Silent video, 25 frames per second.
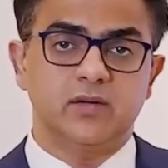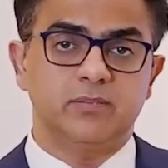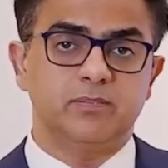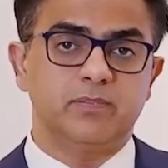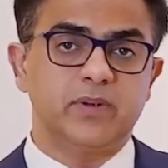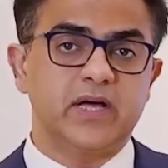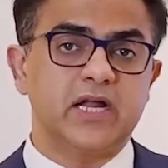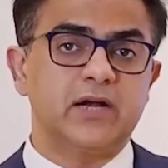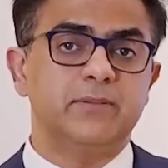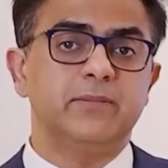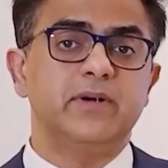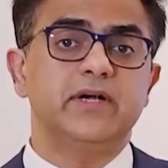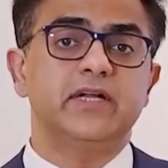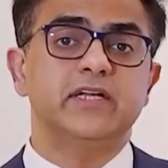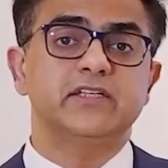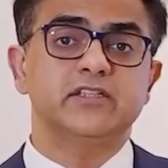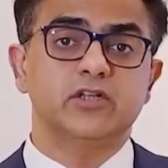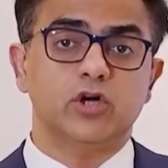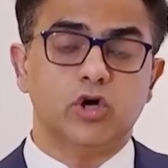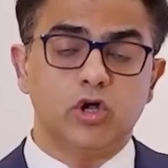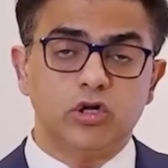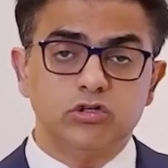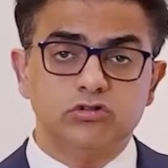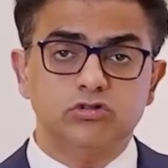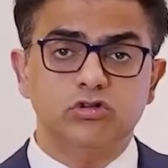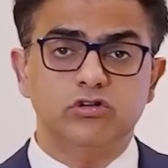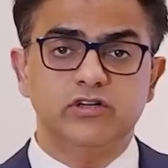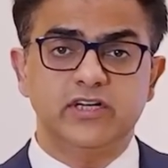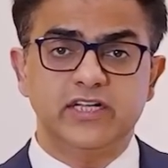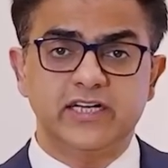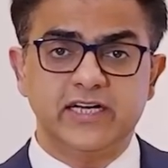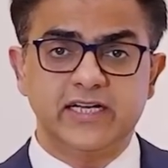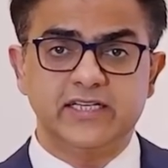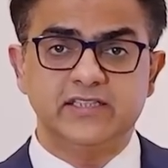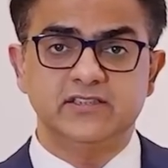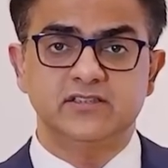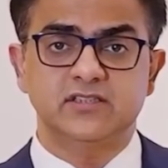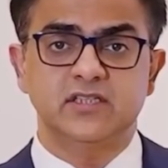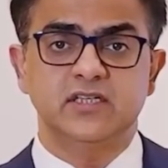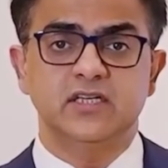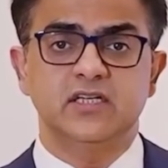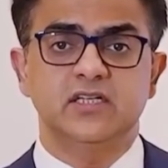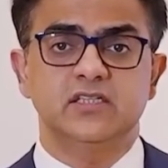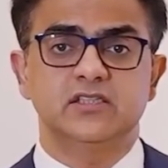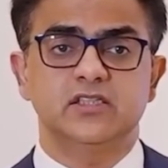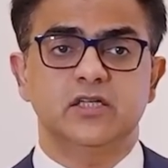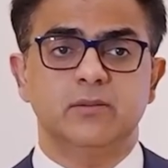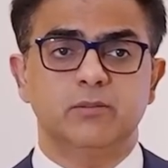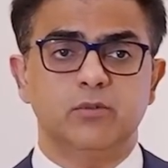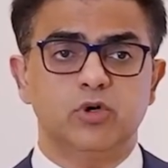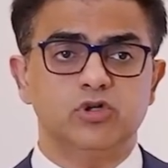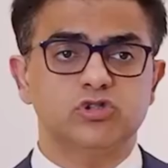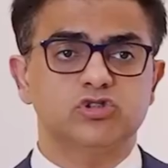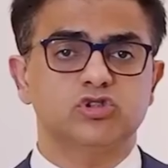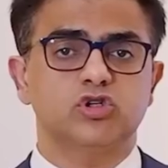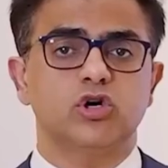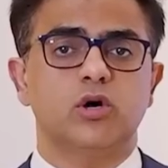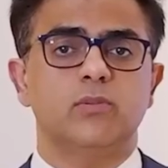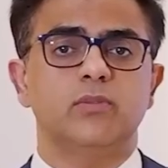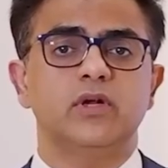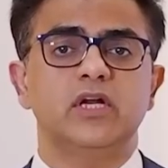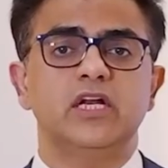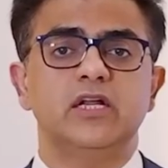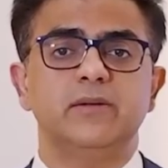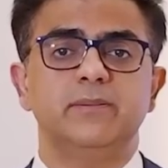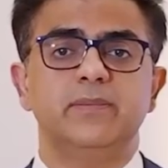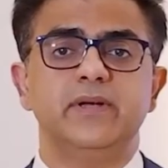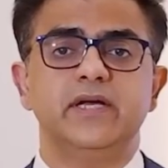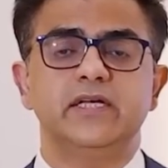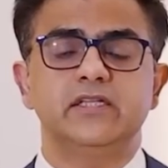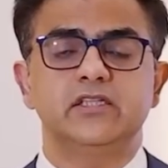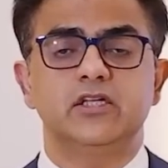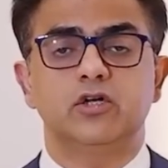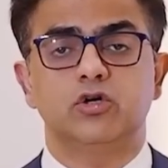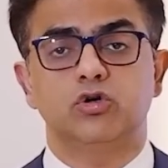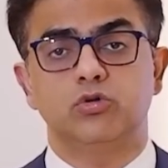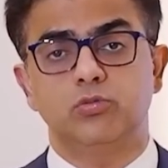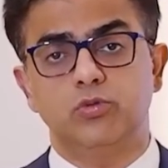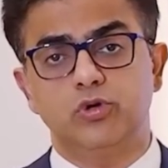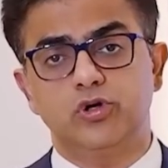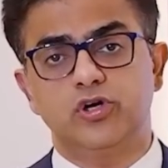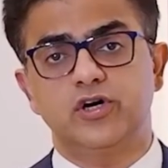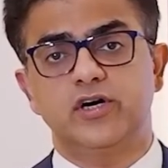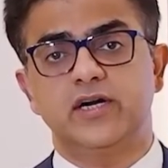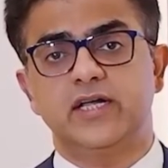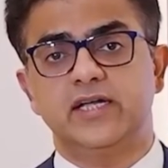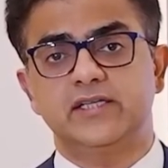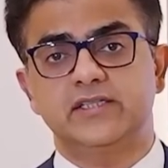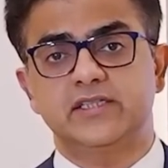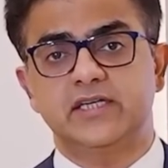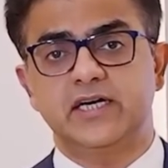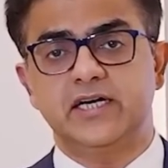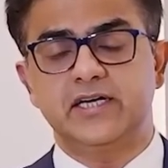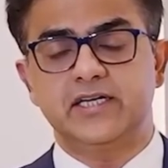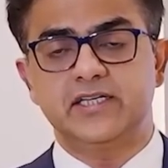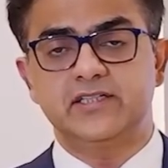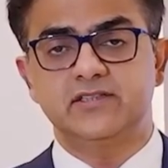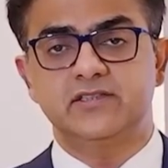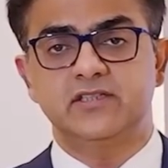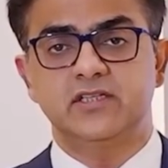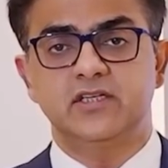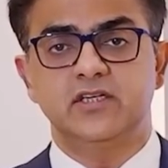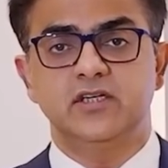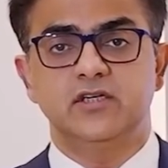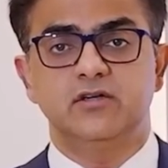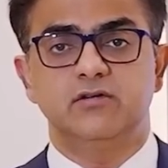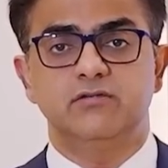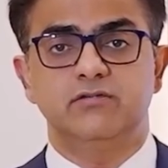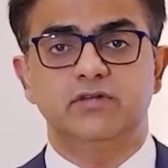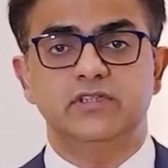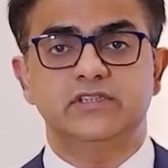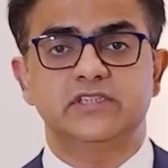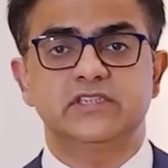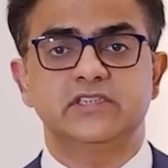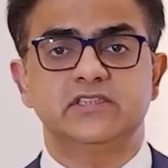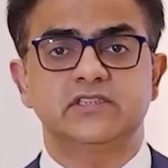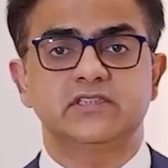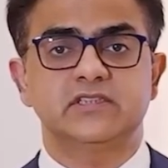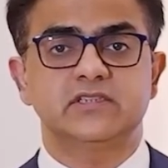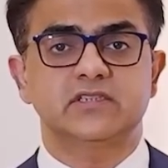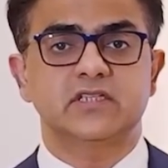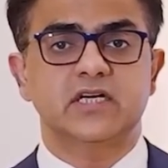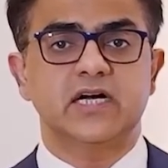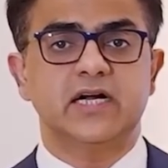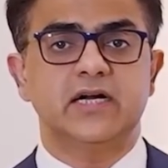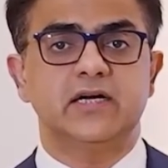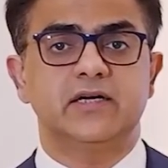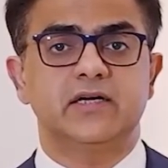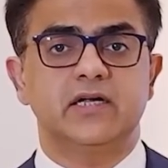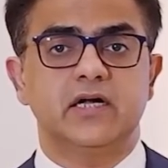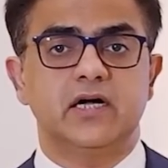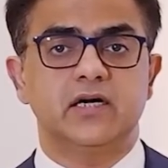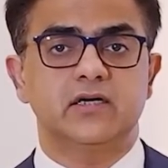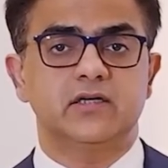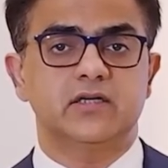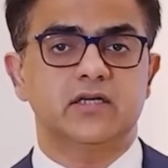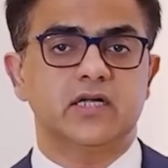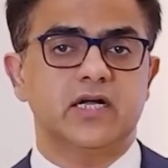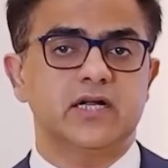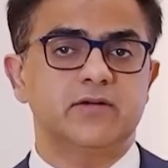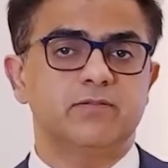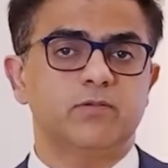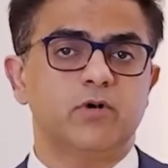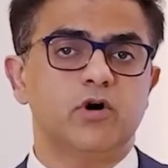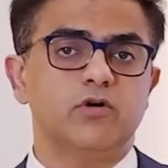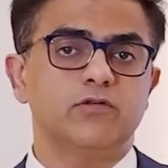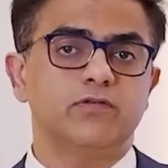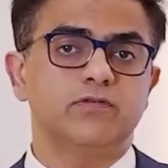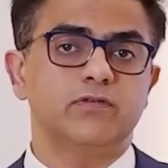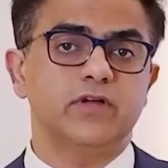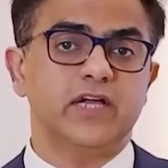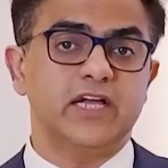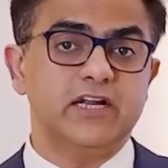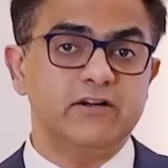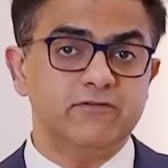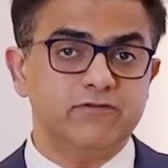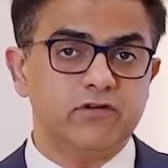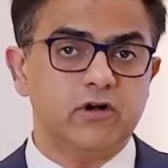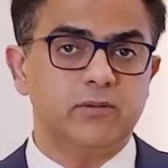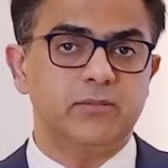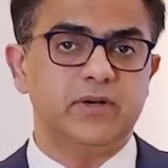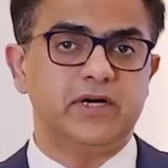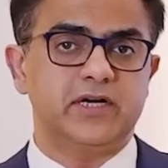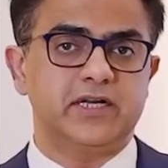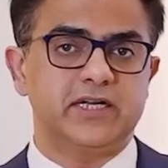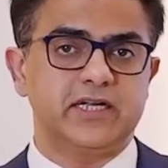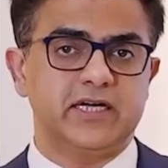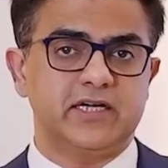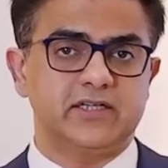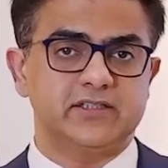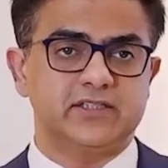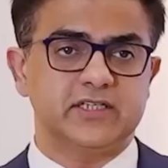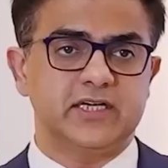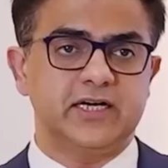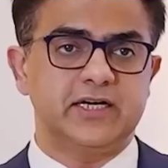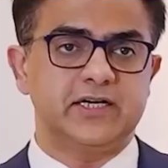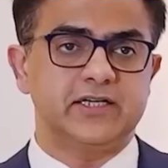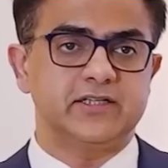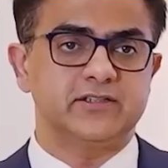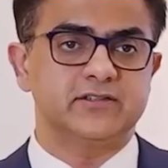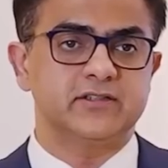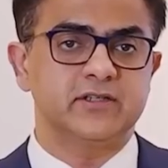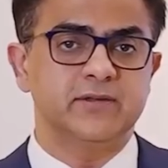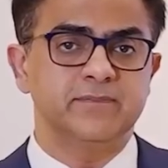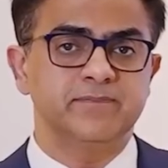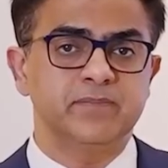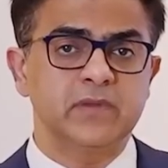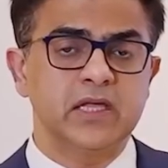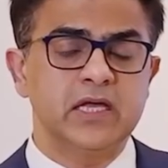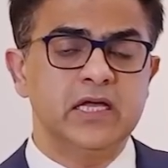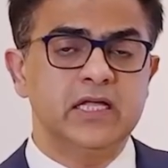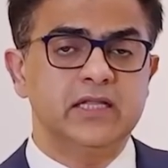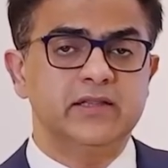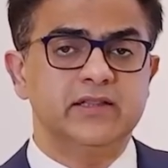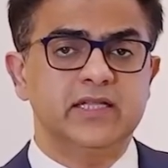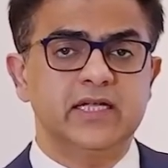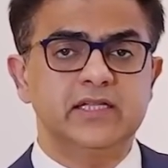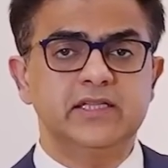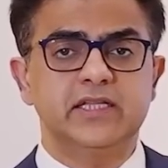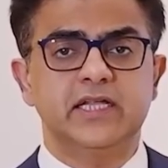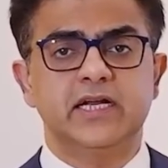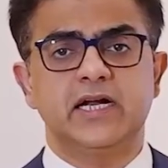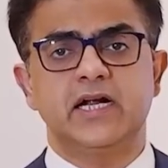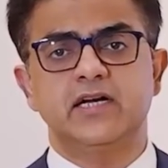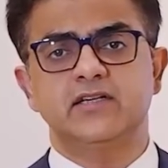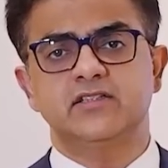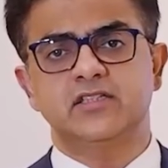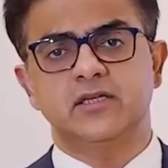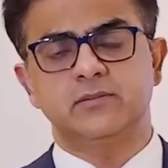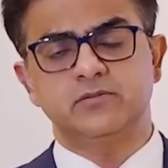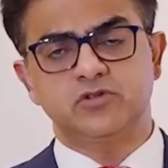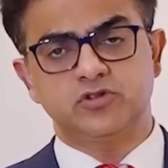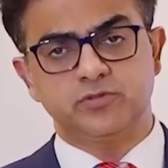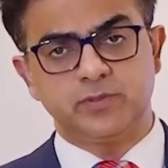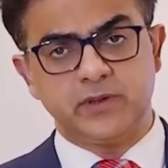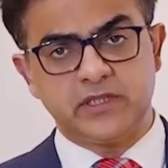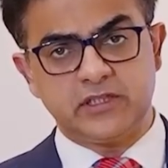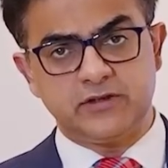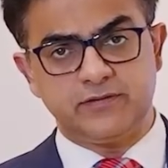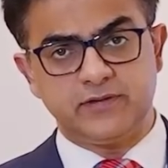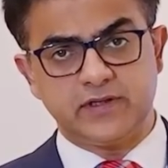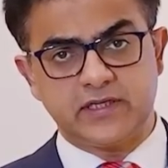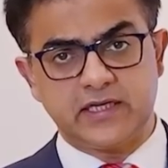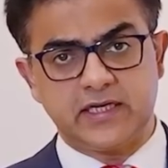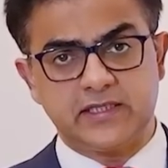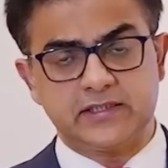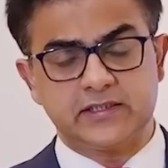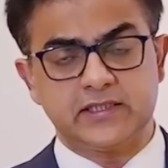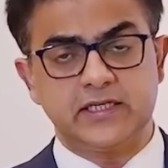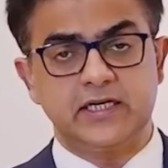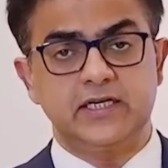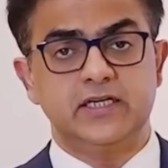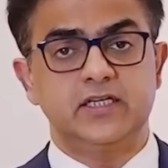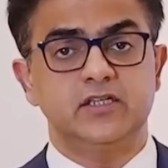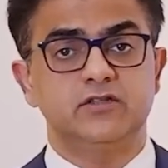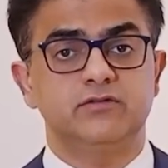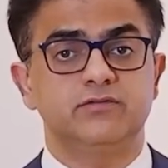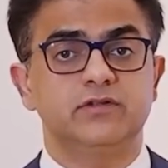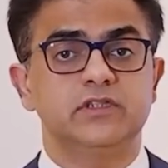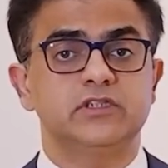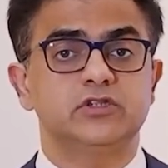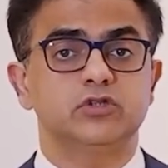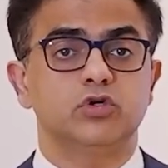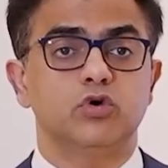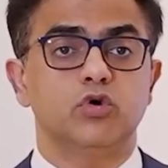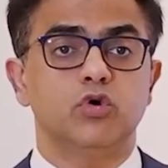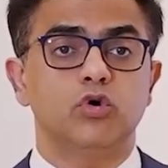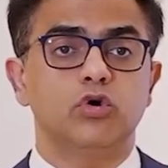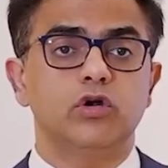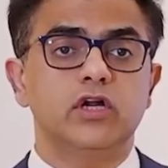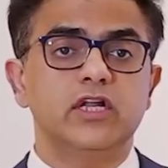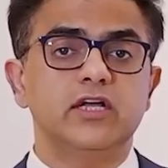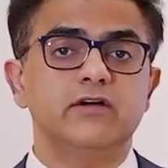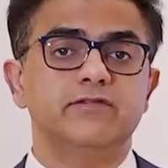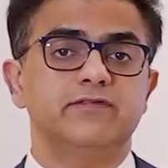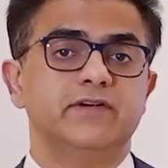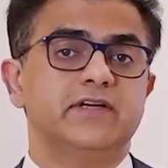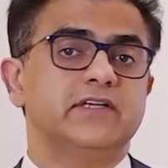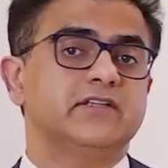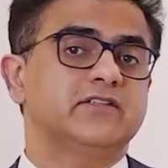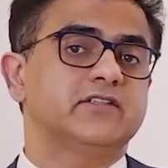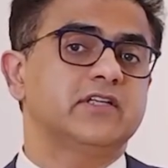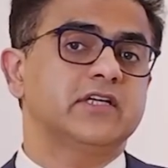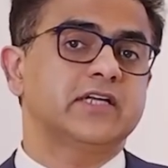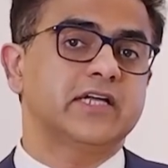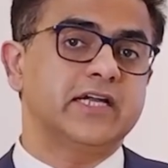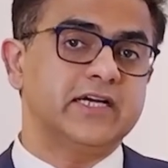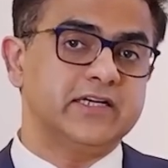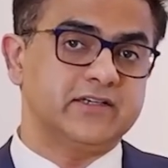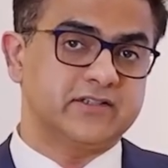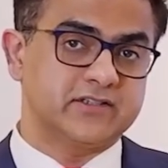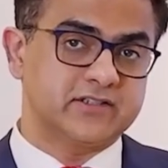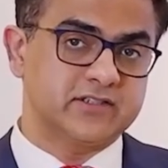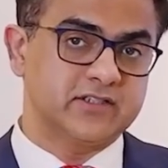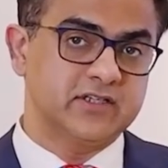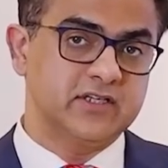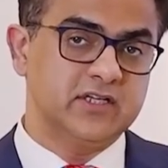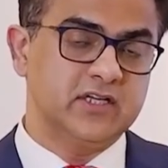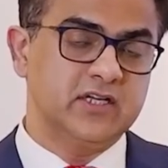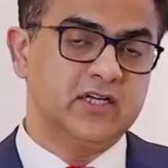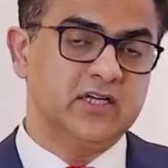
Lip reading: parameters are also deranged, the most commonly being the rheumatoid arthritis, which is a type of inflammatory arthritis. Then there are some specific arthritis which only affects the kids.